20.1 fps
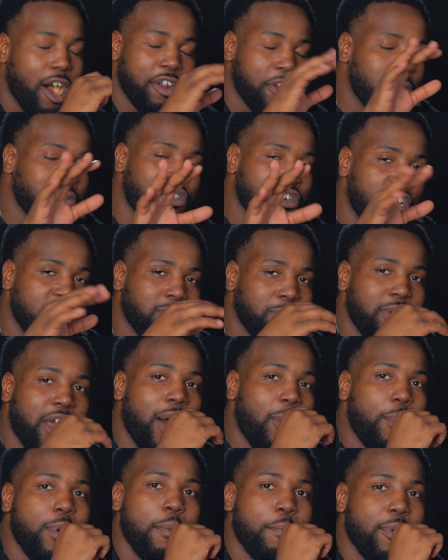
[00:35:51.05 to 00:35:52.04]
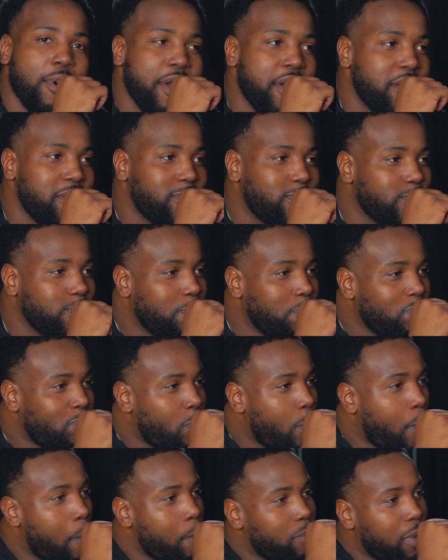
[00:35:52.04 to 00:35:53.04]
don't judge me. I want braids.
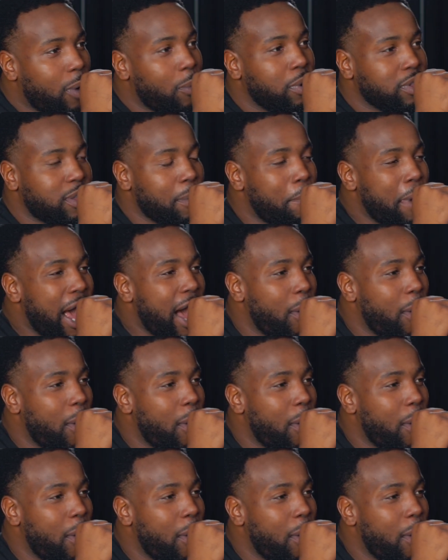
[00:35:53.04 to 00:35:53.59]
I want the bow